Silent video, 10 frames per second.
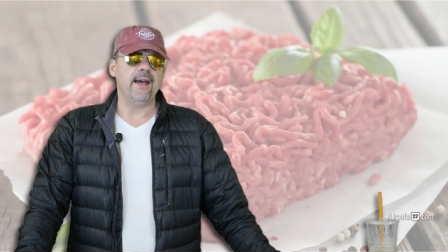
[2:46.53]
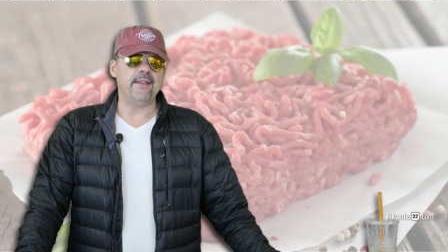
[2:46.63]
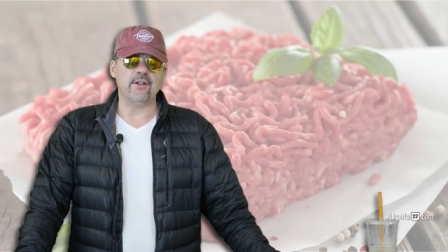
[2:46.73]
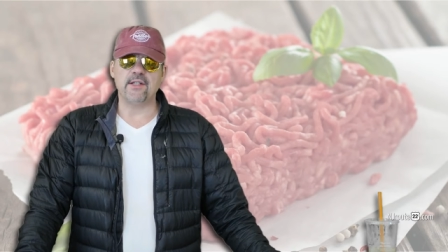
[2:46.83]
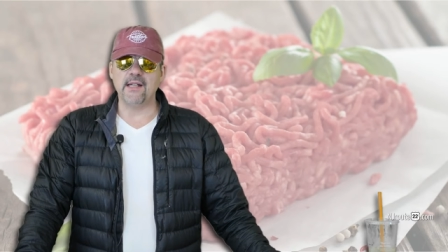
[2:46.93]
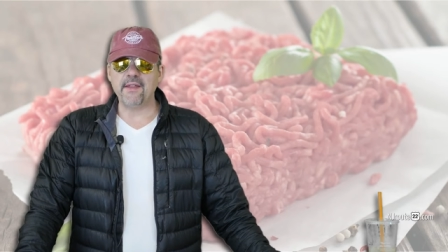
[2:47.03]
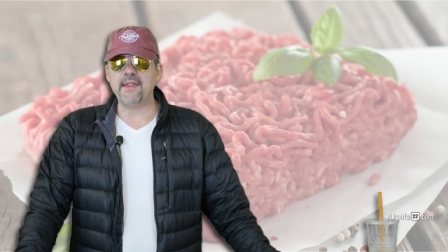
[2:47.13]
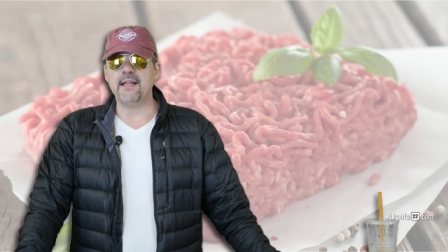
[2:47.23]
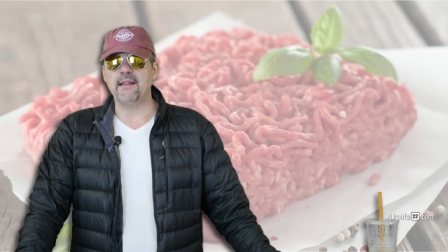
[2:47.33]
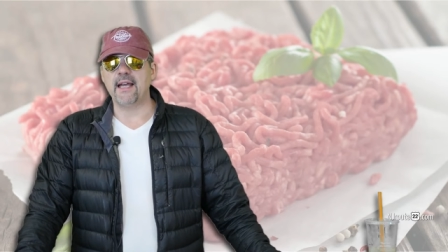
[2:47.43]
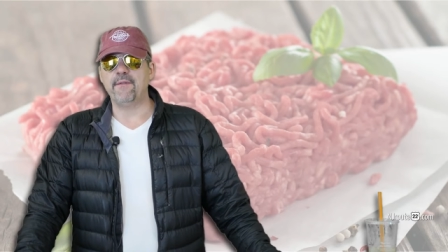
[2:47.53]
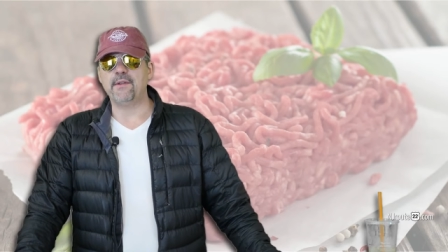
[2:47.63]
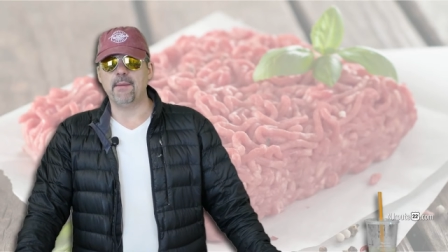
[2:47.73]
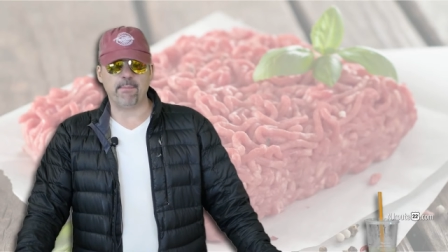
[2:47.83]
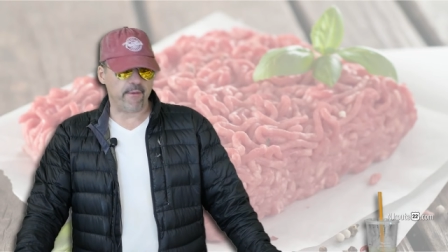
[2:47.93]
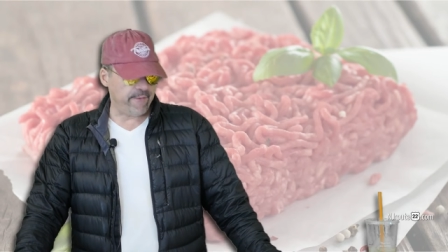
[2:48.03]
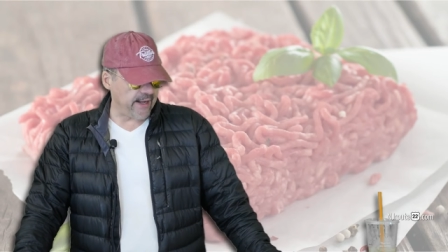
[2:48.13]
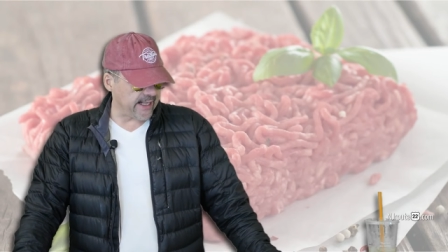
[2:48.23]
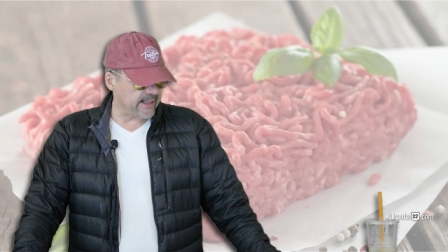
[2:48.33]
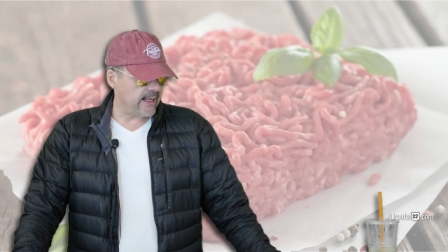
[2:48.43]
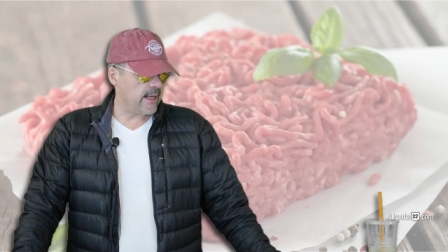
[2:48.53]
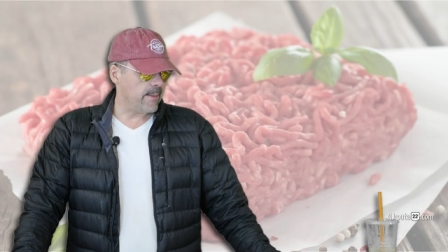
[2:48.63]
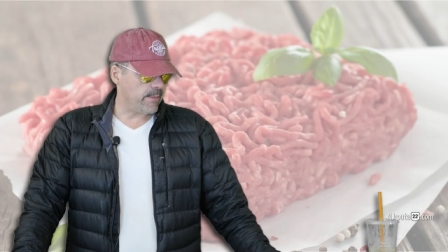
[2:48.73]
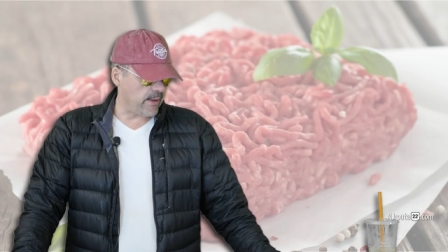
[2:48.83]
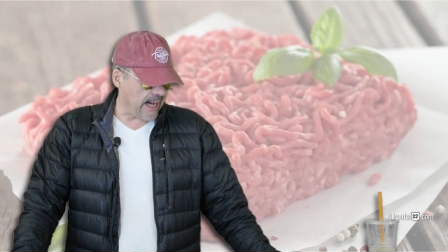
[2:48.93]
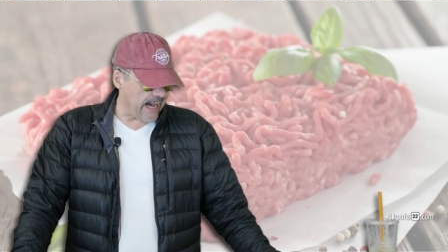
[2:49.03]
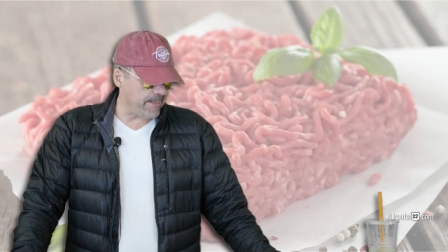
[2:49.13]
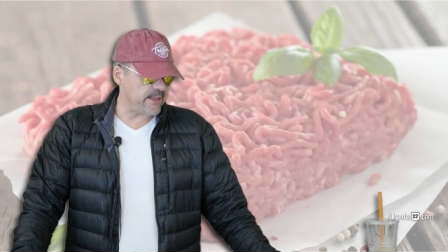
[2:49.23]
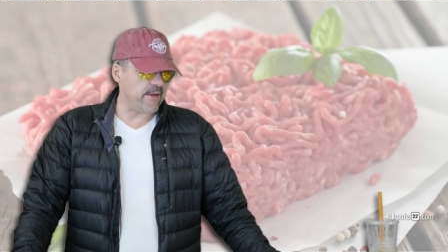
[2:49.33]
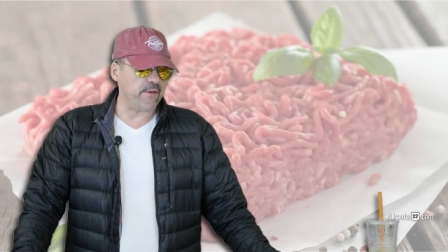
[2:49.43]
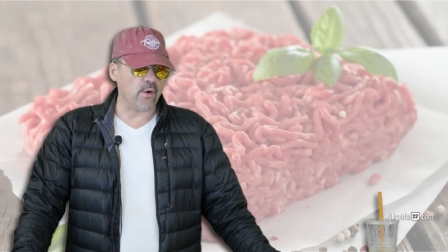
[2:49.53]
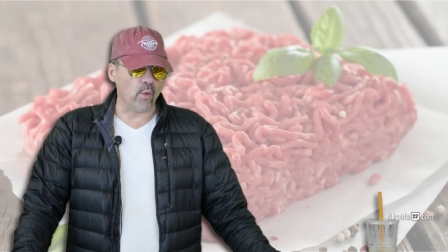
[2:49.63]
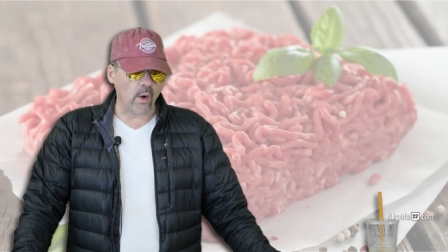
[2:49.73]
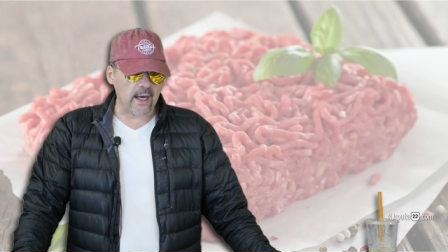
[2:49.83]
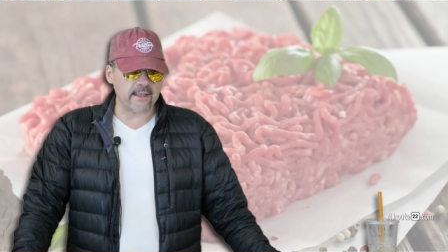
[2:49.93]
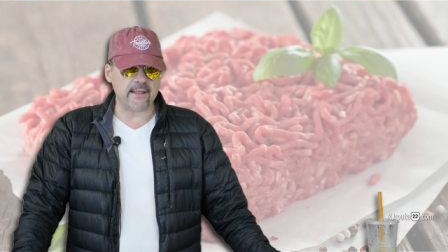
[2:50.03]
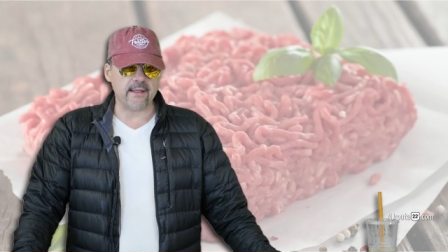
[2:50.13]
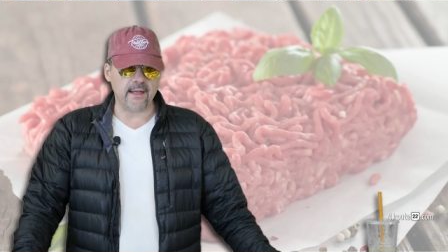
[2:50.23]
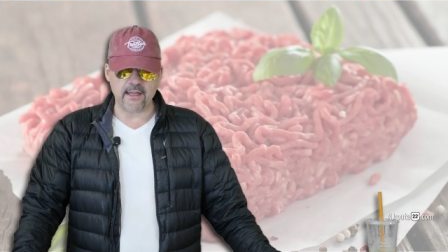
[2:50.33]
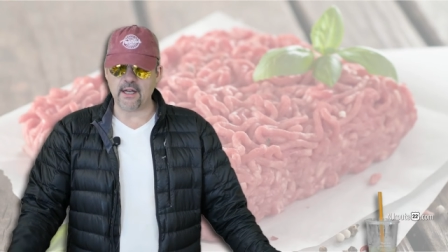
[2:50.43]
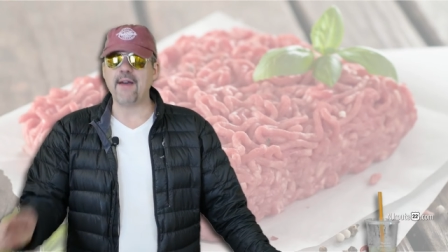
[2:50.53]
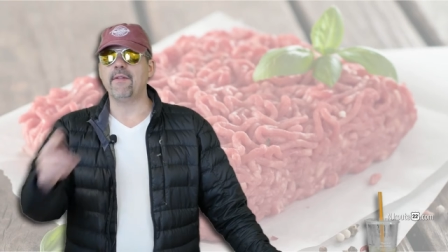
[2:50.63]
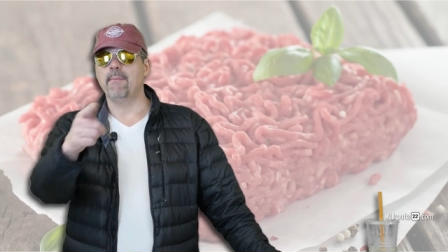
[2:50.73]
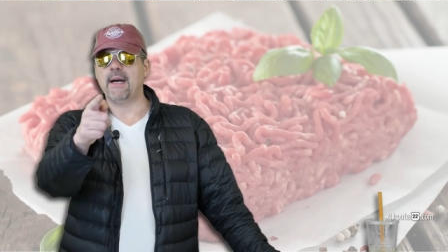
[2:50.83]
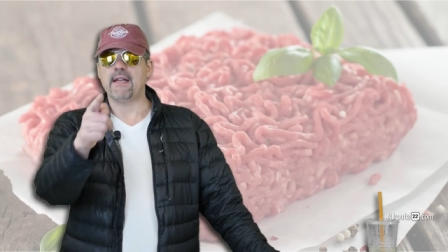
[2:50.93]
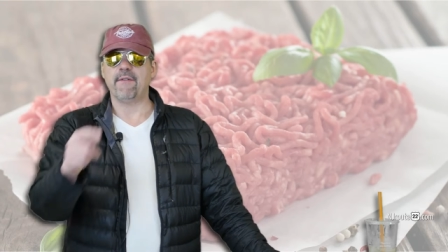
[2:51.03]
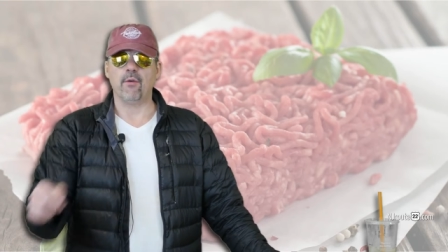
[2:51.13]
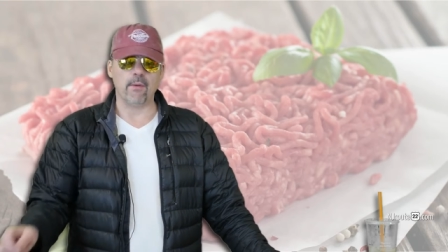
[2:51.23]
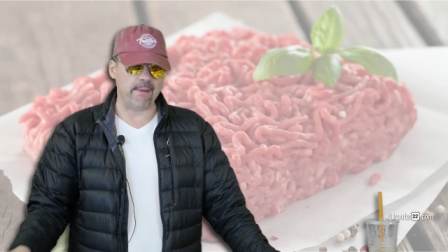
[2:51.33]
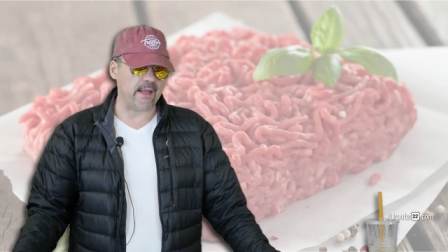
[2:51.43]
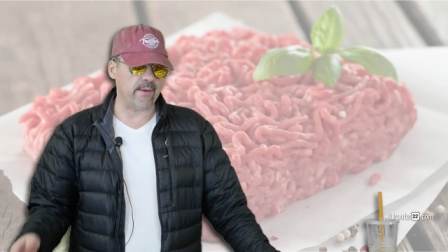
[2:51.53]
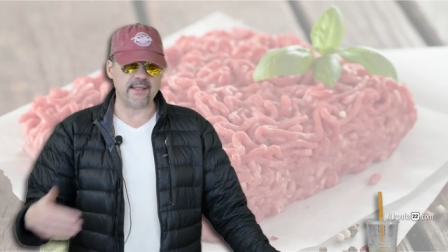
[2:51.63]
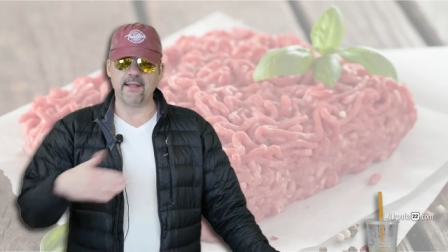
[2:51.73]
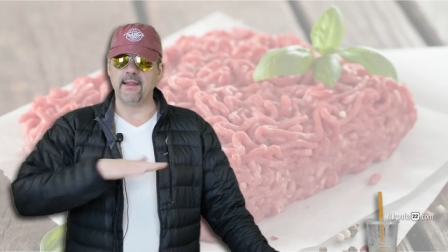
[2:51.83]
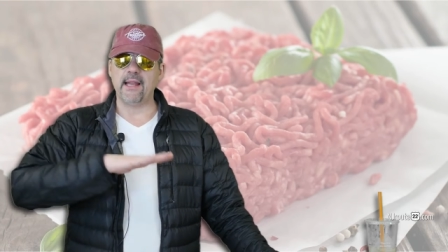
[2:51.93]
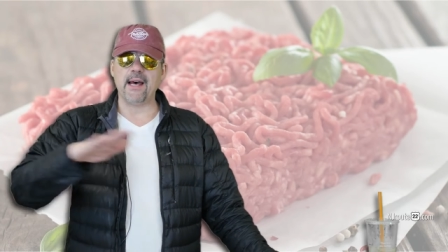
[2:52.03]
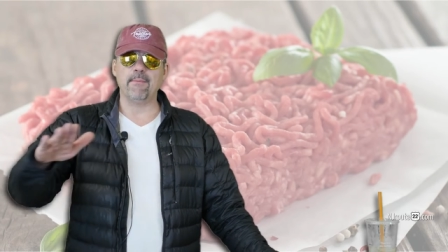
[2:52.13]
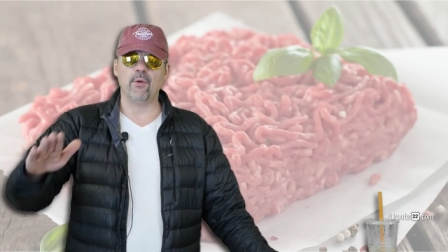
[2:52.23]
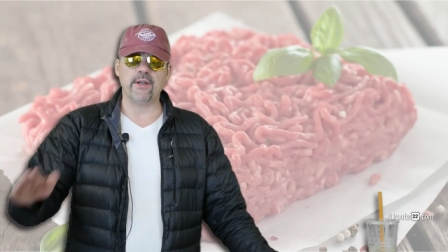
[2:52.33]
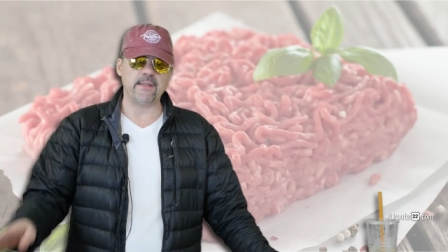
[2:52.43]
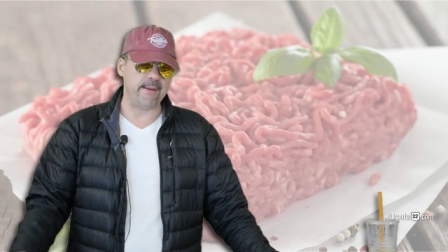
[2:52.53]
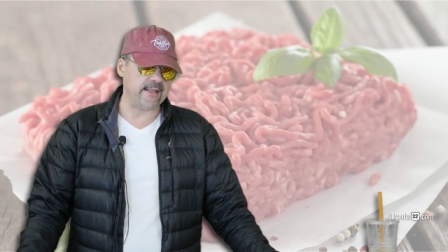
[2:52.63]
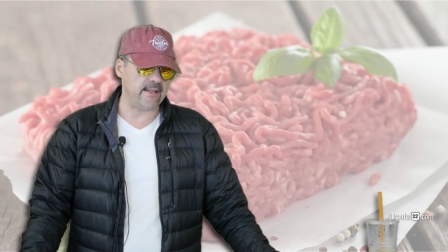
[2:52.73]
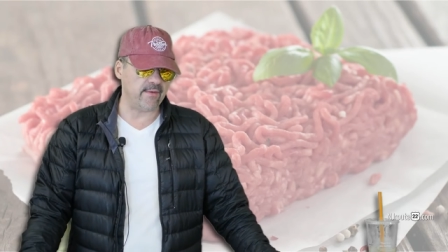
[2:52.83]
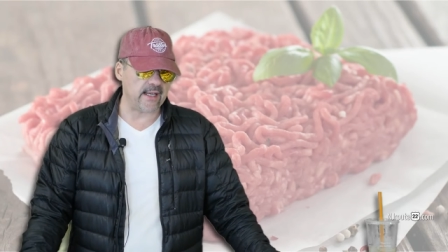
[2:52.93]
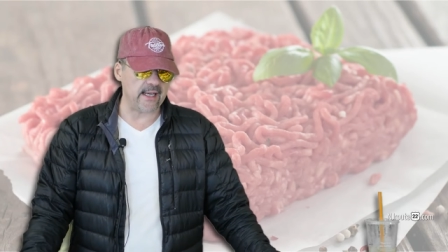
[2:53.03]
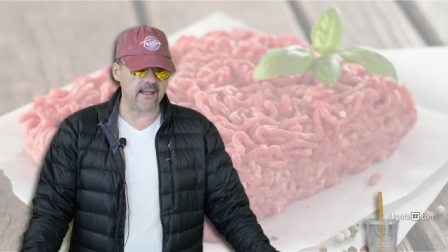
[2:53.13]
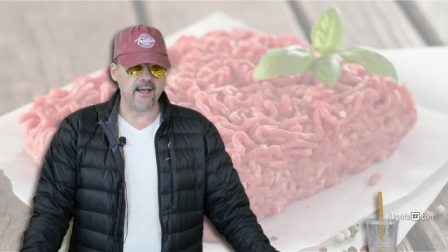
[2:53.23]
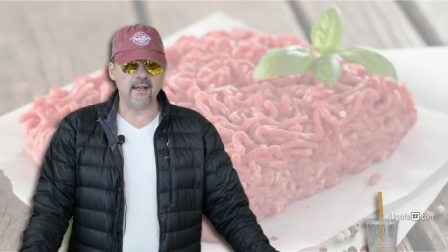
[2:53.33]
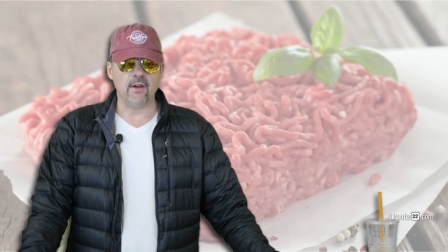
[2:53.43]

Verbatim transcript: and there's nothing left to perfect perhaps if you want to, and you have the money for it, by the way, it's a lot more expensive to eat